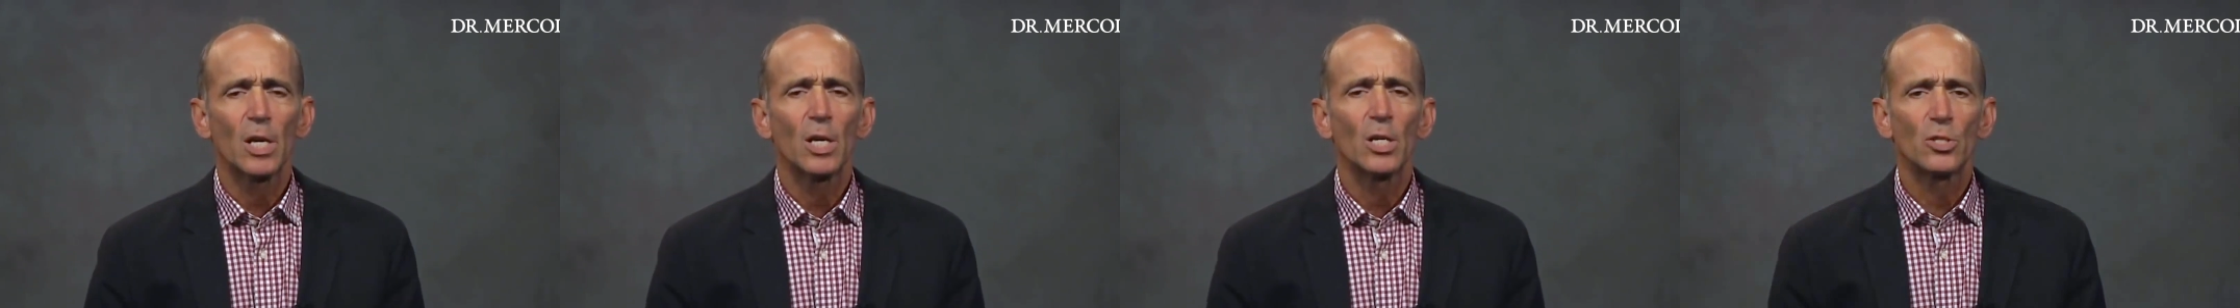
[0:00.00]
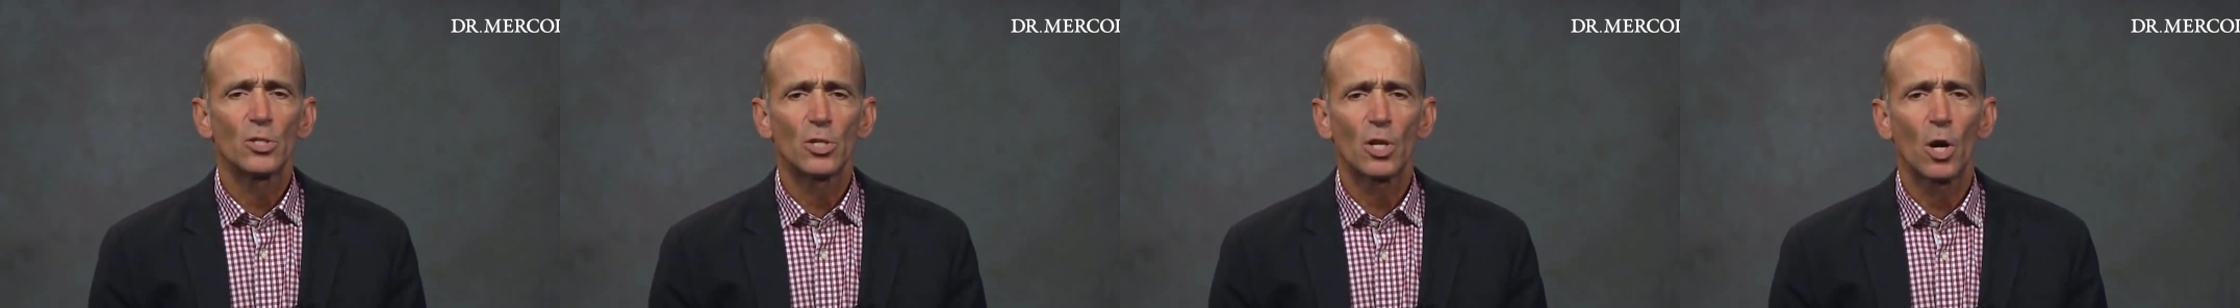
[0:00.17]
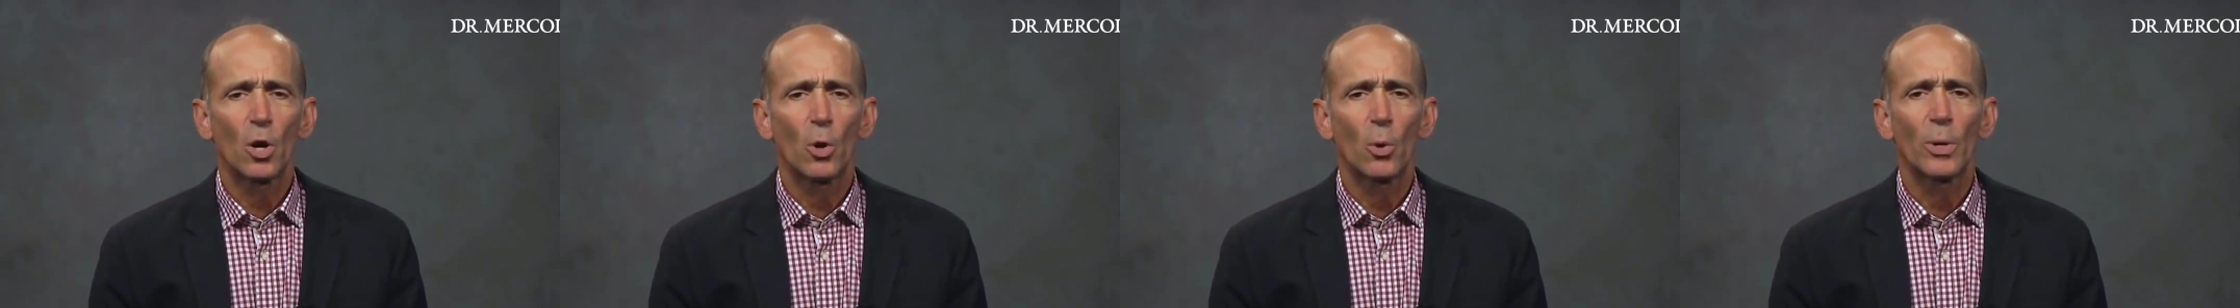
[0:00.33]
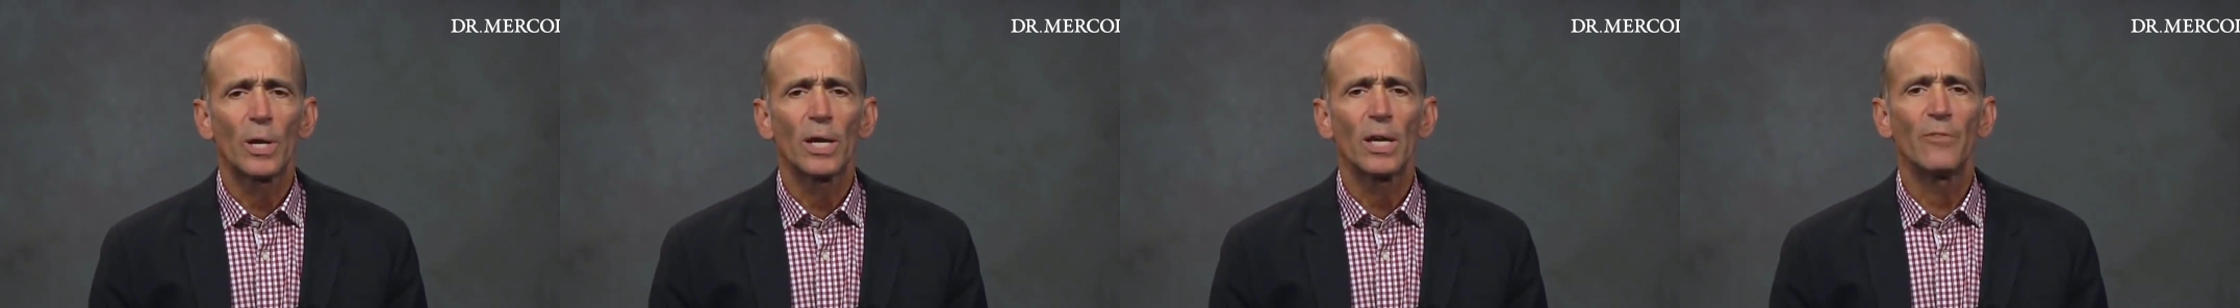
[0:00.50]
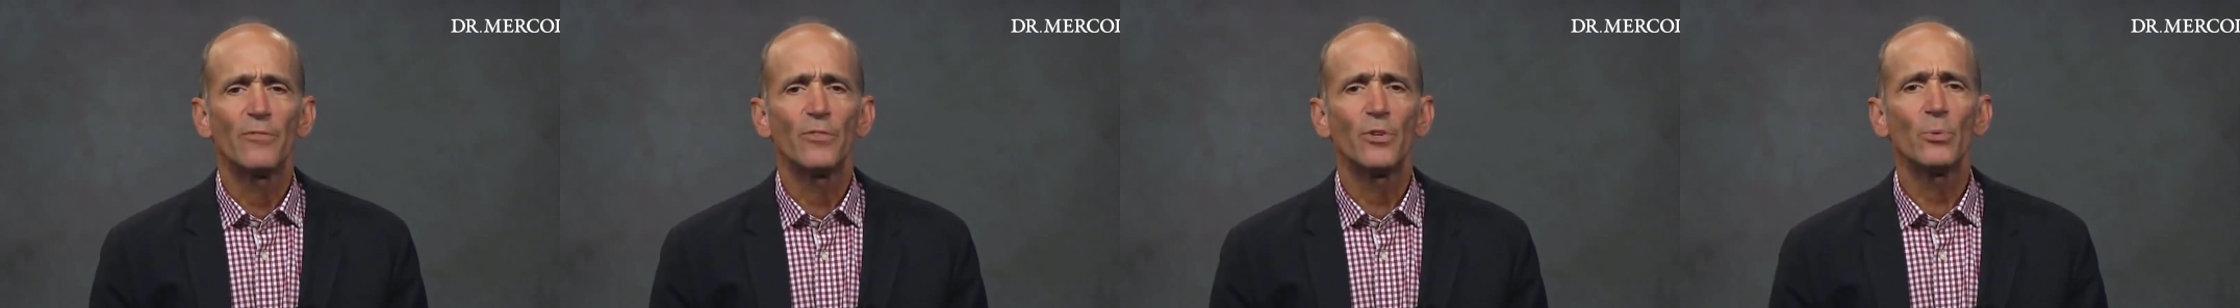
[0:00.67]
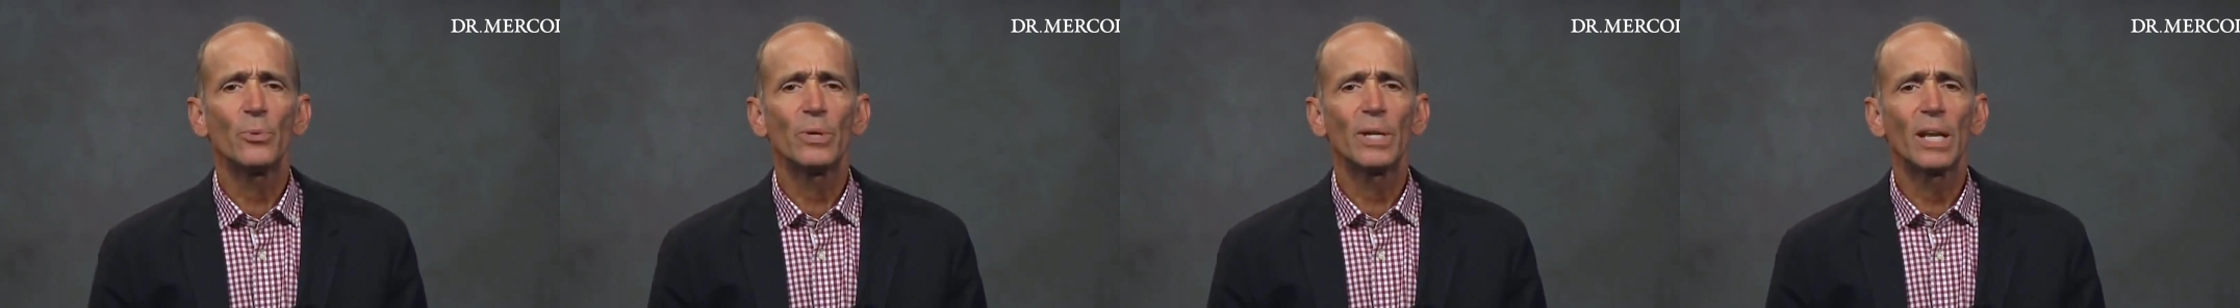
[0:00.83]
So
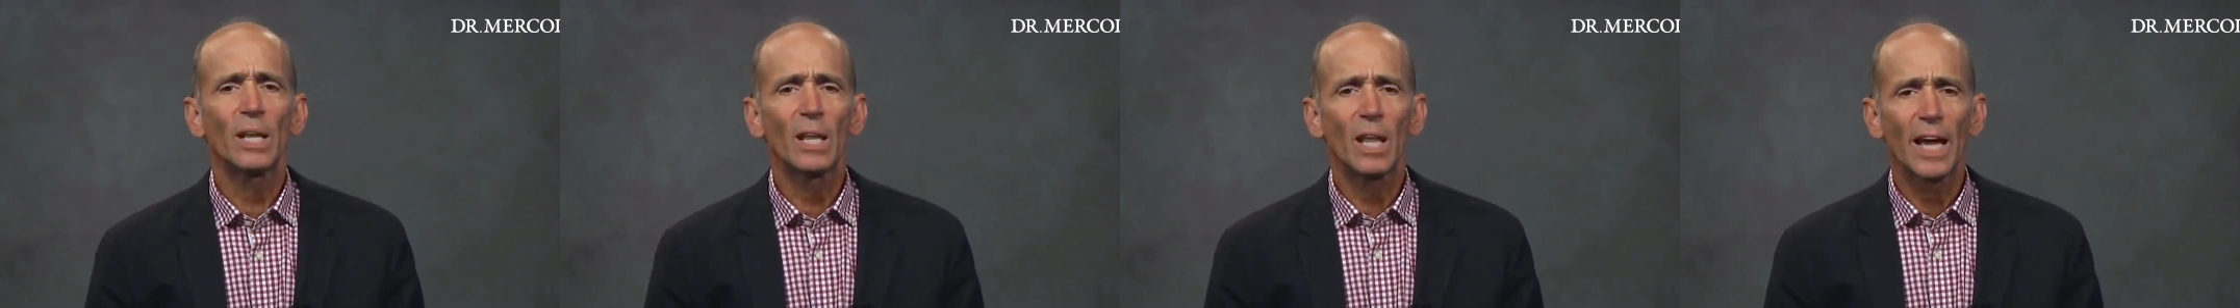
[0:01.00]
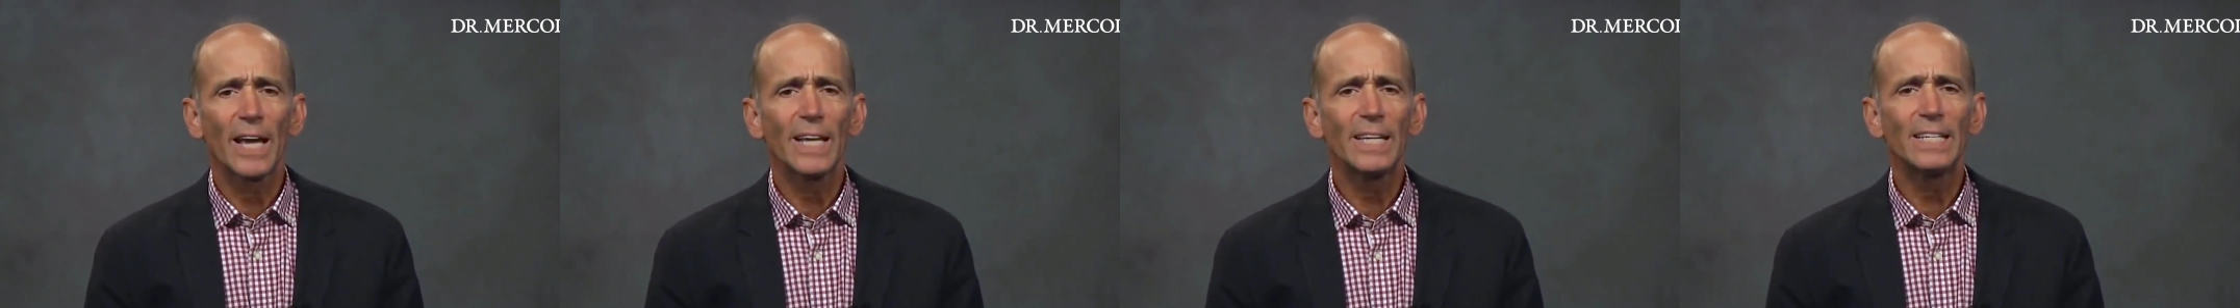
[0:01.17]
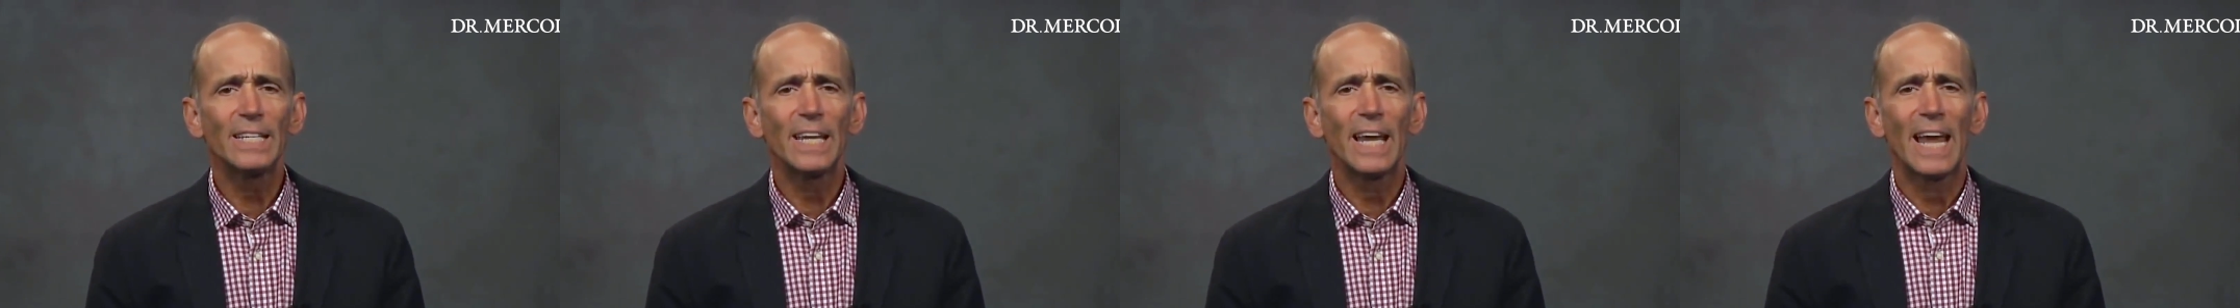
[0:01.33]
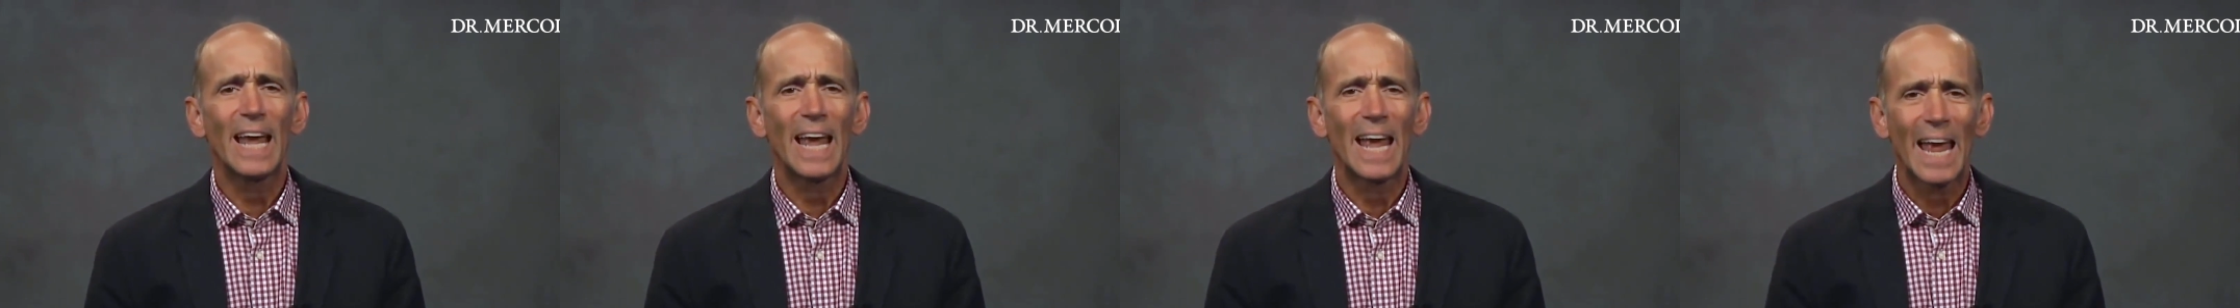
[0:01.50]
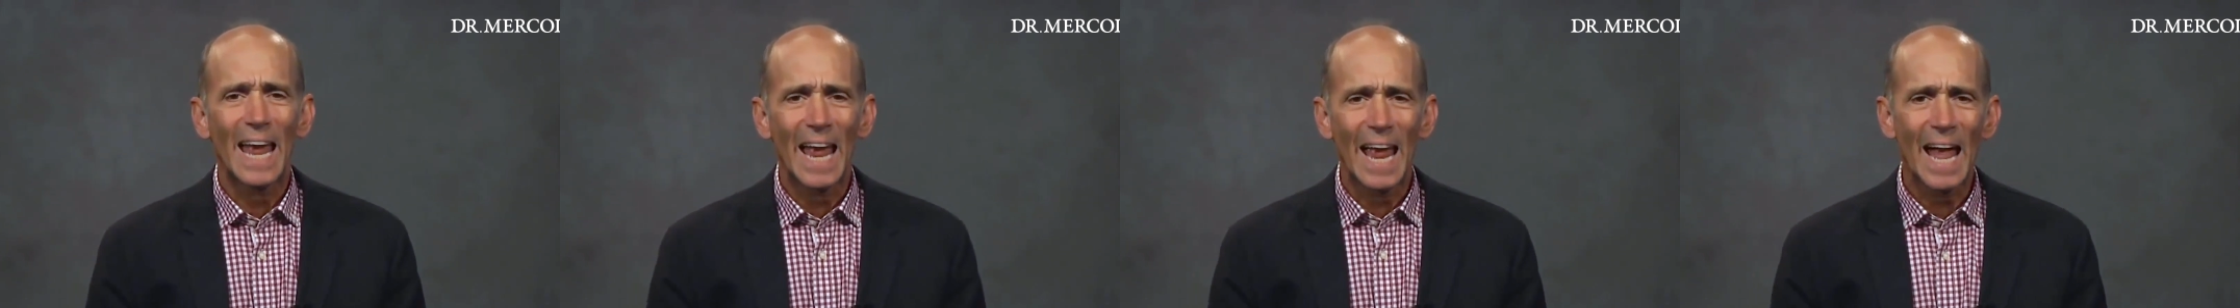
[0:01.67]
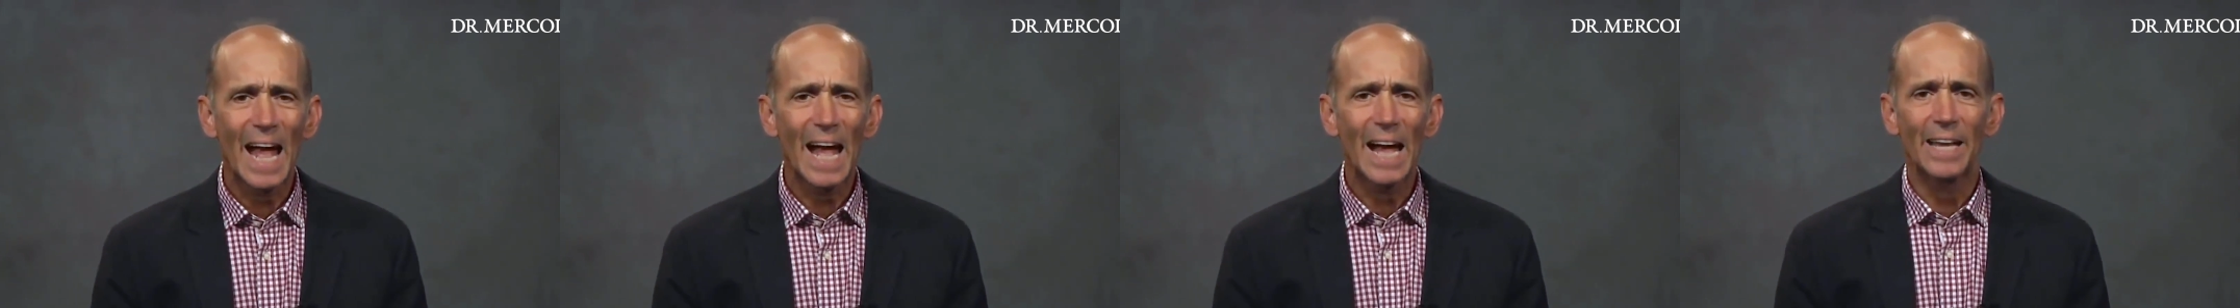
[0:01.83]
if you would like to
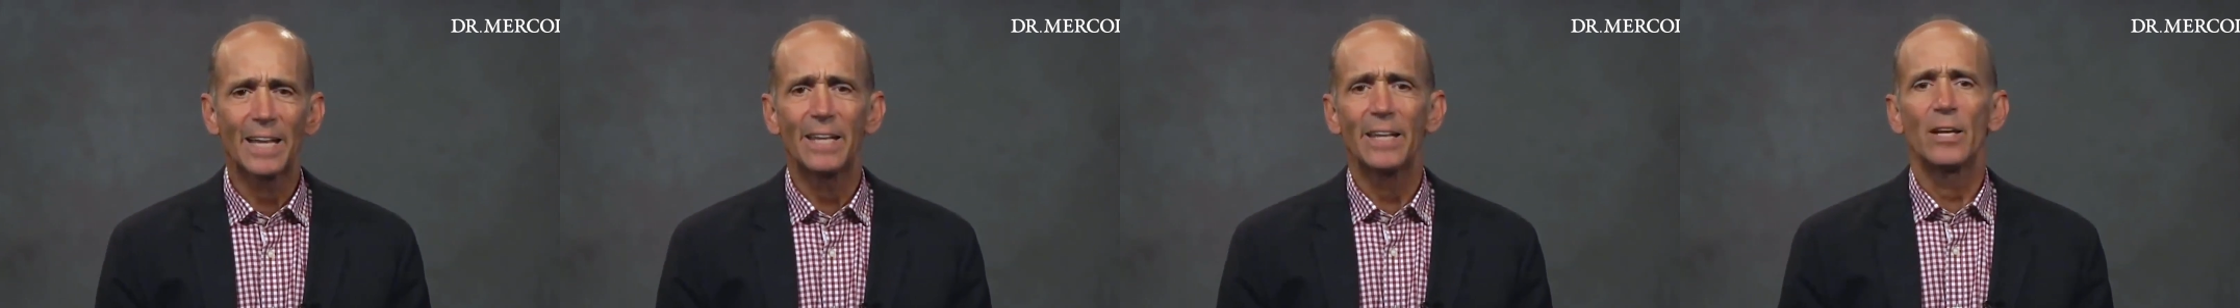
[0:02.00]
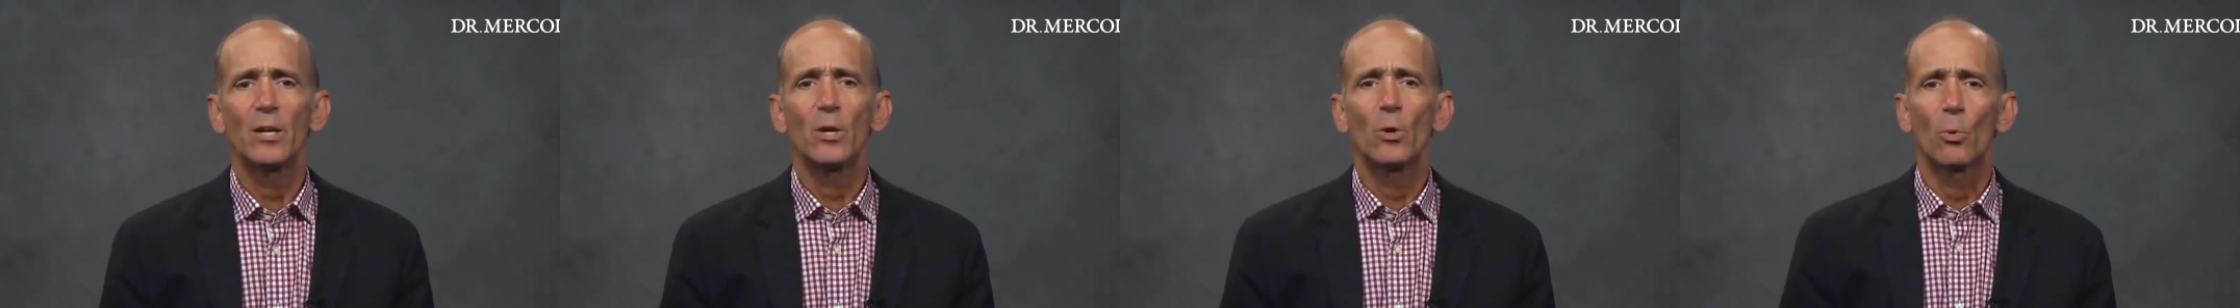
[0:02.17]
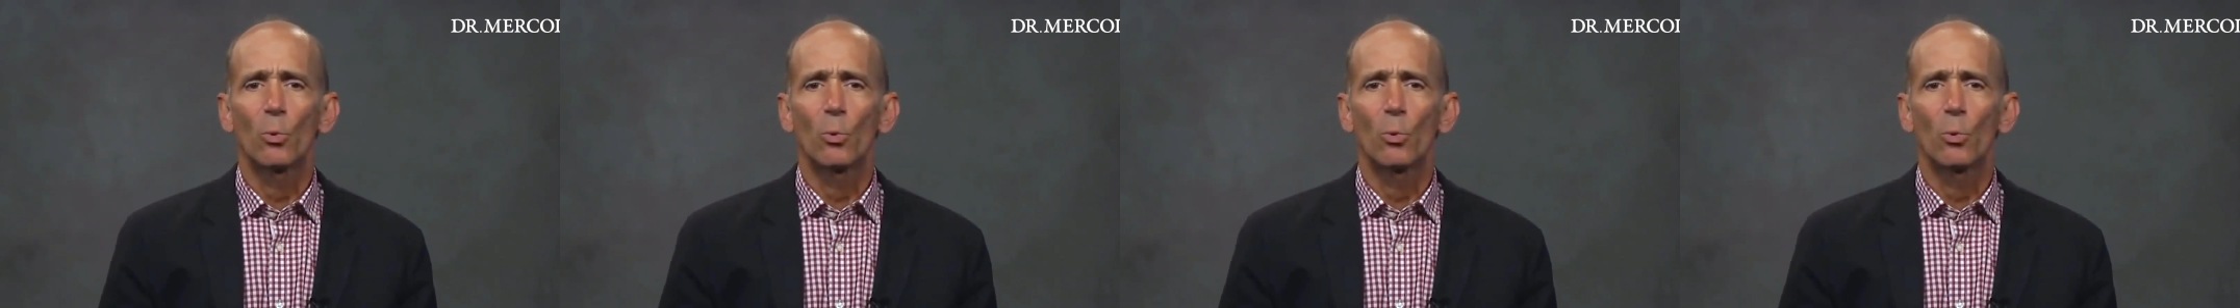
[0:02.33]
add